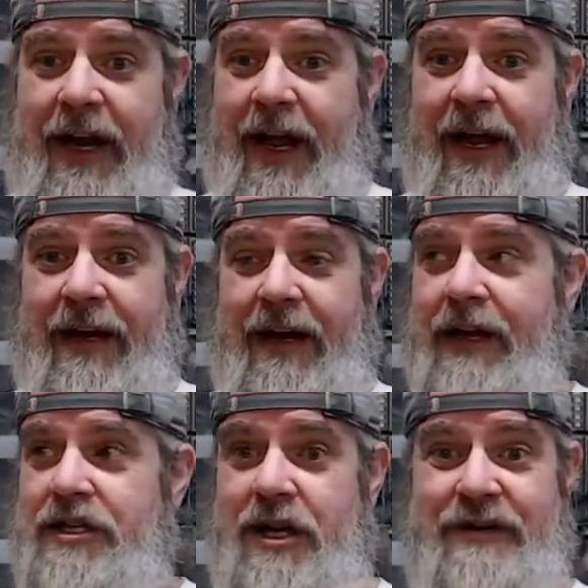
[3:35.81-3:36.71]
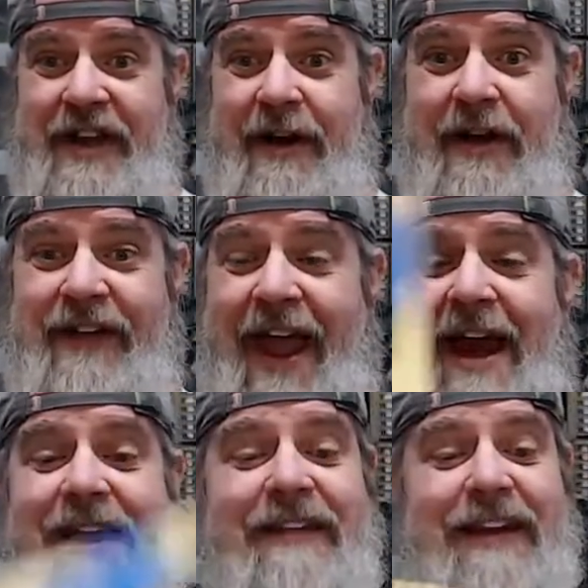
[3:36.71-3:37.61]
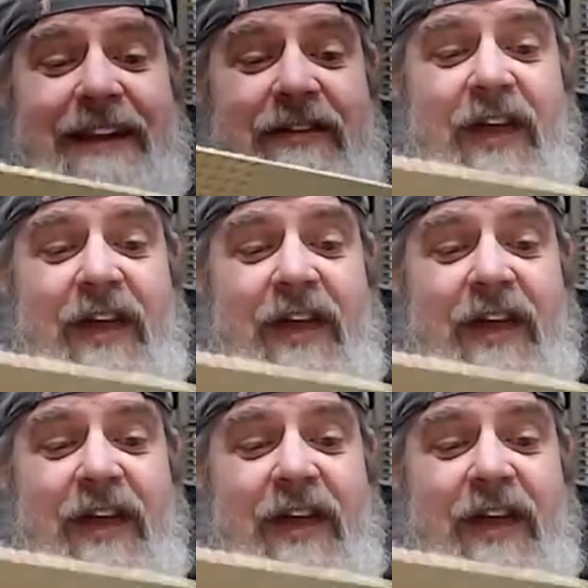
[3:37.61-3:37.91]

and it shows I don't have any of these,